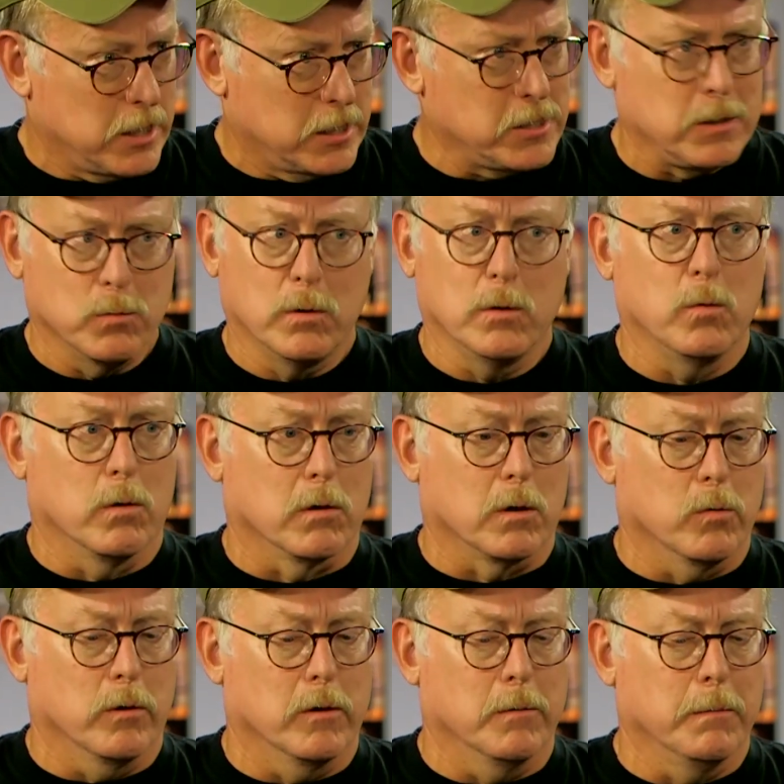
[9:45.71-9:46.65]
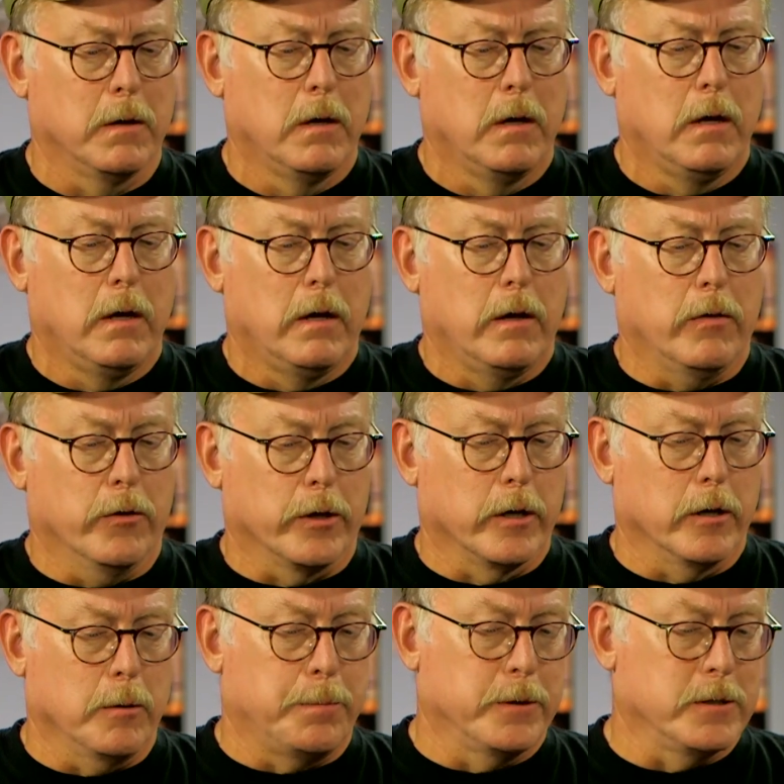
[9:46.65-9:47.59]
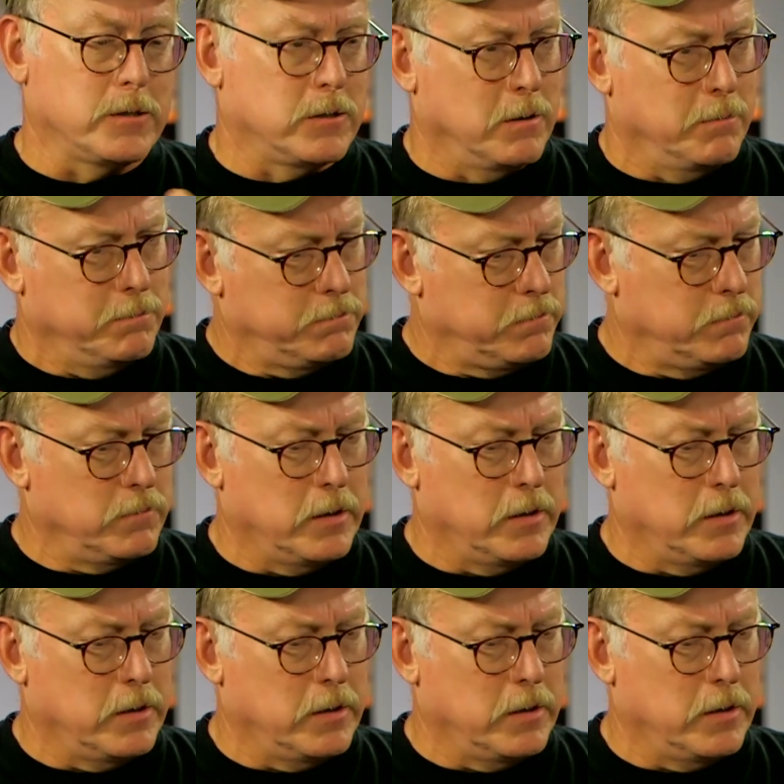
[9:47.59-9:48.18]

will work with them, they're gonna put some